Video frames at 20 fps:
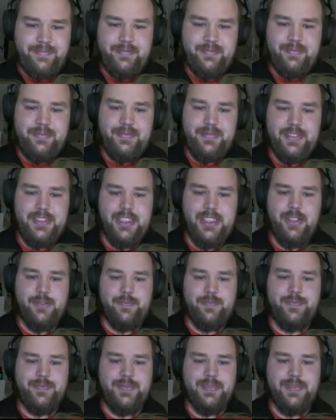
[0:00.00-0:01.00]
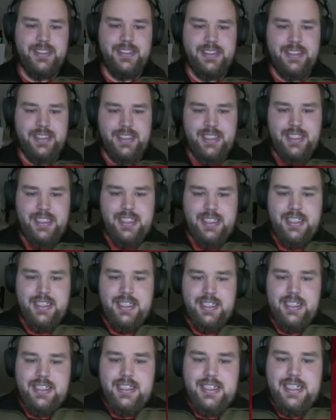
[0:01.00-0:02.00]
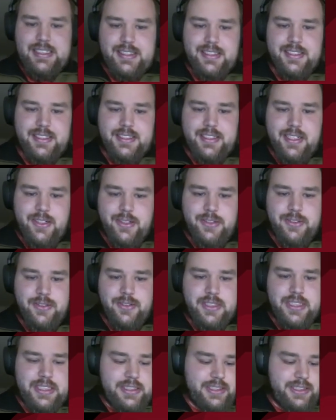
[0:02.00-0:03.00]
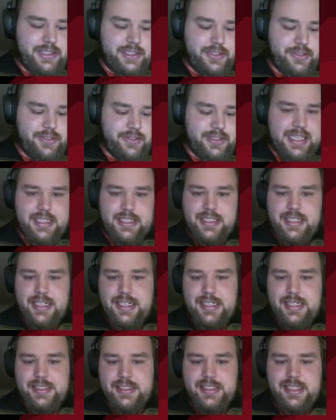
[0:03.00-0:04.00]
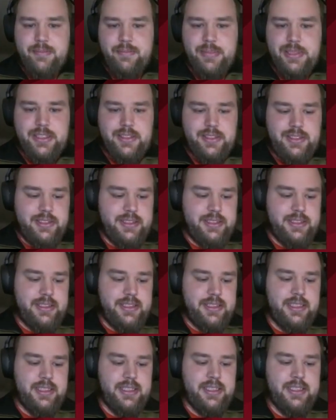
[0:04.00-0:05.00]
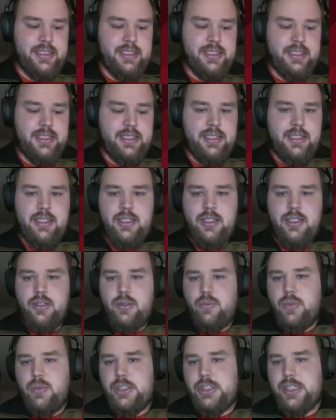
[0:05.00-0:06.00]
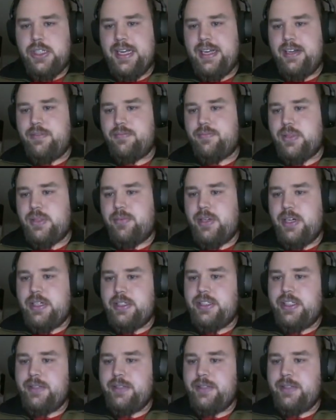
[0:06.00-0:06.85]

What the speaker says: So let's go into an example, which I have prepared here.